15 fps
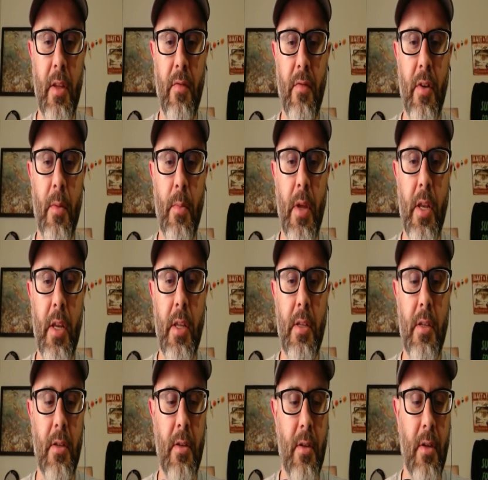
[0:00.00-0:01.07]
different
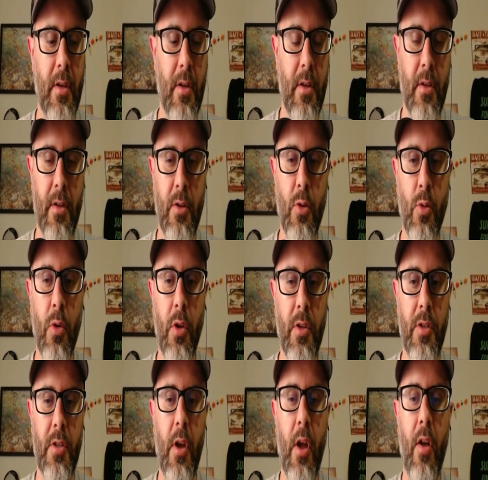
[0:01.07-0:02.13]
opinions. You
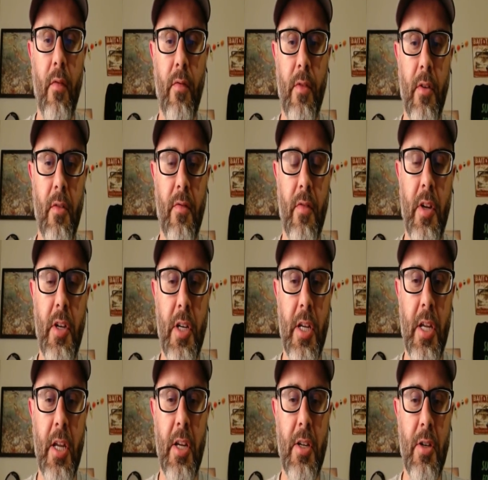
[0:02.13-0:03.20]
will solve your
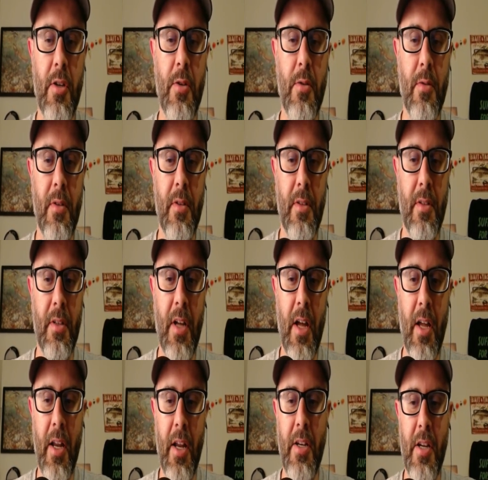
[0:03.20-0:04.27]
fishing issue
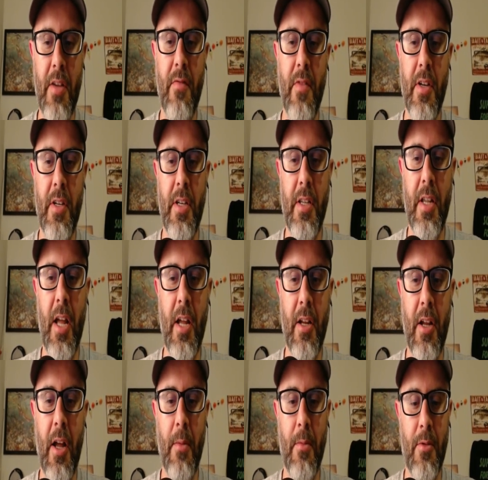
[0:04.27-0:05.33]
on
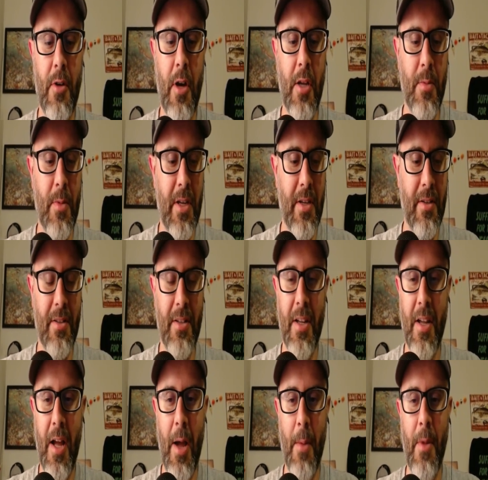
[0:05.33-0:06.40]
njfishing.com. Trust me.
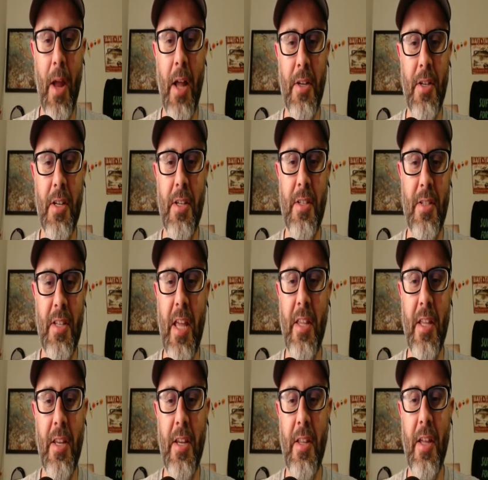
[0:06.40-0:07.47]
I'm not just
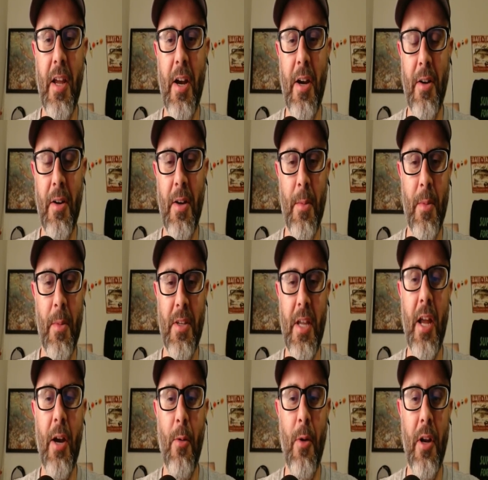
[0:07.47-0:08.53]
sending you there
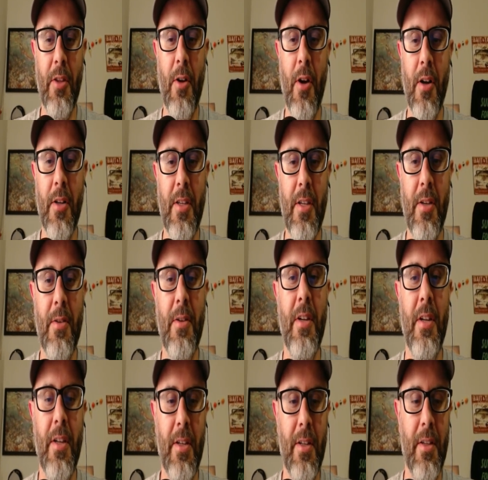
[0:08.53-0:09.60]
because I don't want to talk to
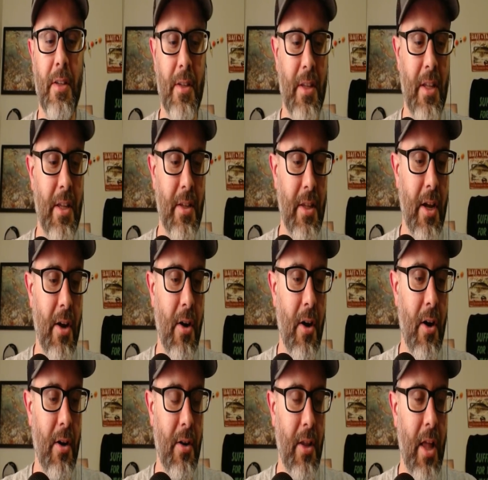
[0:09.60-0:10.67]
you.
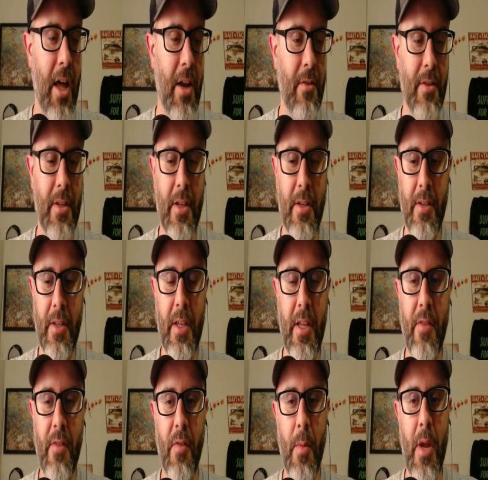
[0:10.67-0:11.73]
There are a lot of
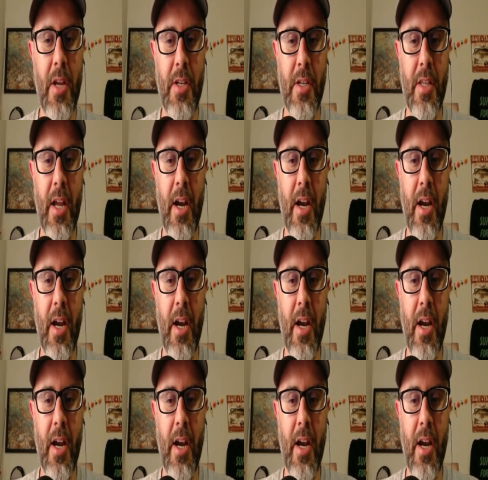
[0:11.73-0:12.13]
the information